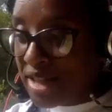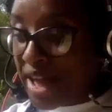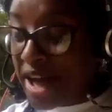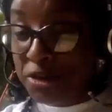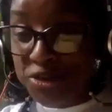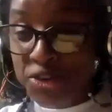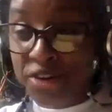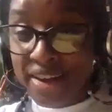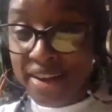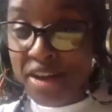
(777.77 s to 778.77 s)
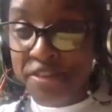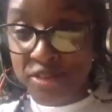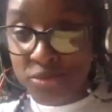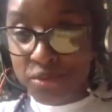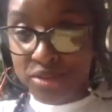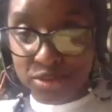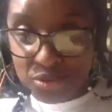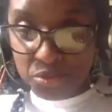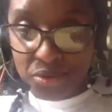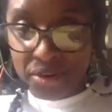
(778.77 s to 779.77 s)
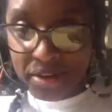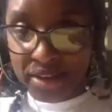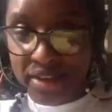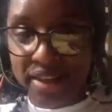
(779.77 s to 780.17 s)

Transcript: the house started off as one story